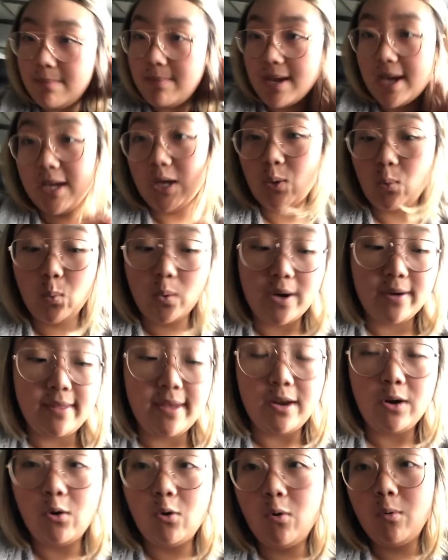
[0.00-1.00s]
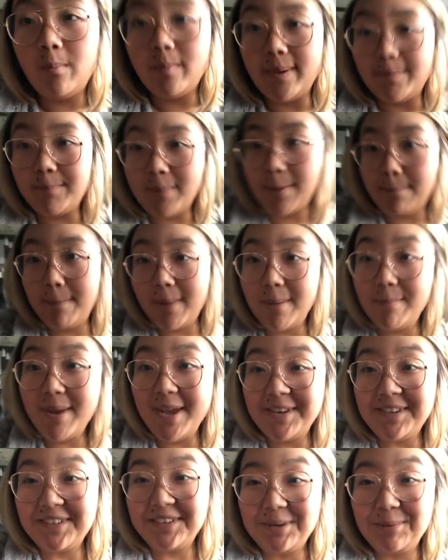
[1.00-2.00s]
maybe I can wear that home. And my mom
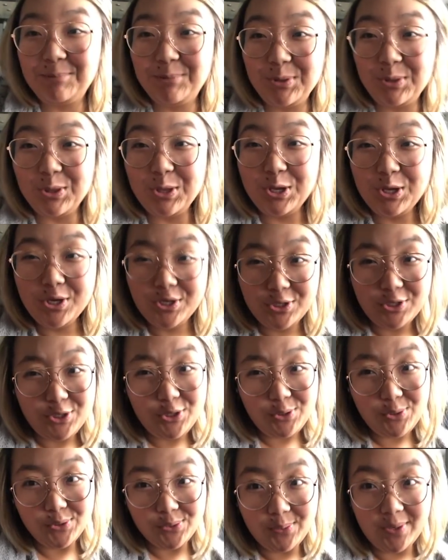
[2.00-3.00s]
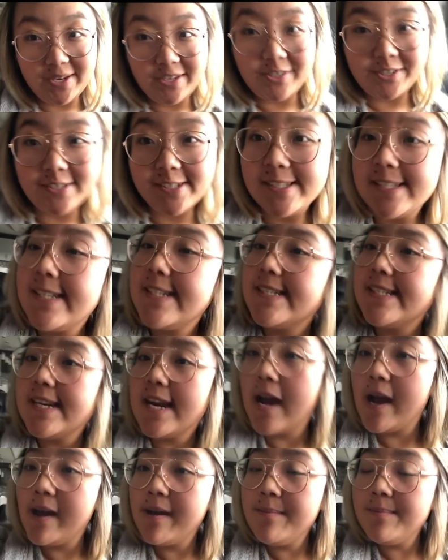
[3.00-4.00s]
ended up with 2 sweaters this
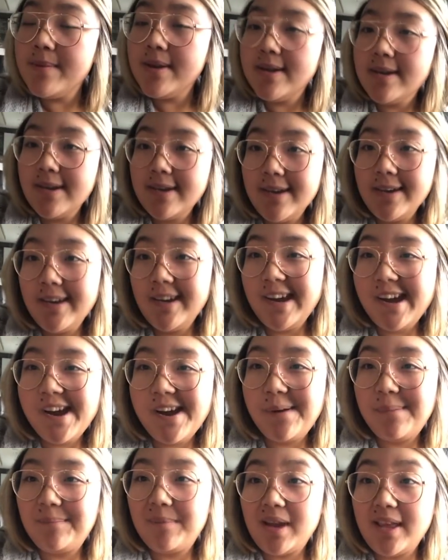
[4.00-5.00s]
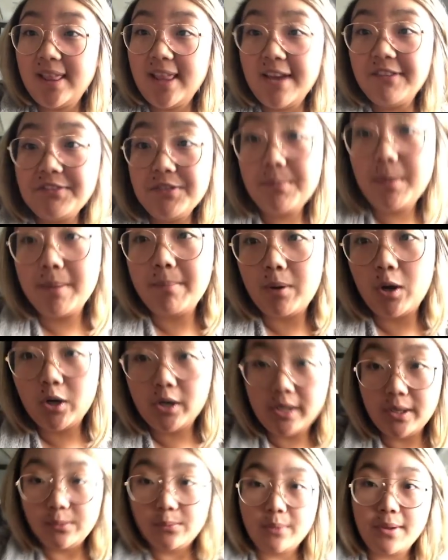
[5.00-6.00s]
time. I left my
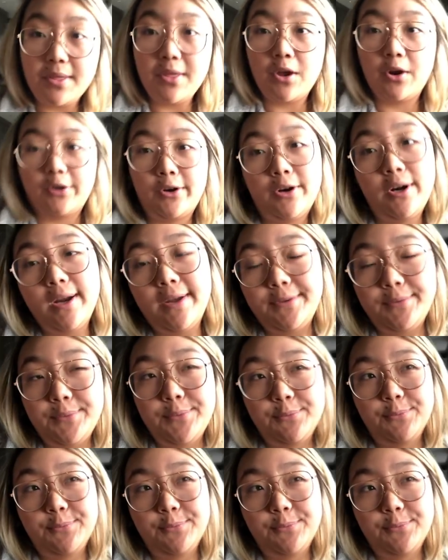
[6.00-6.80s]
Birkin with her.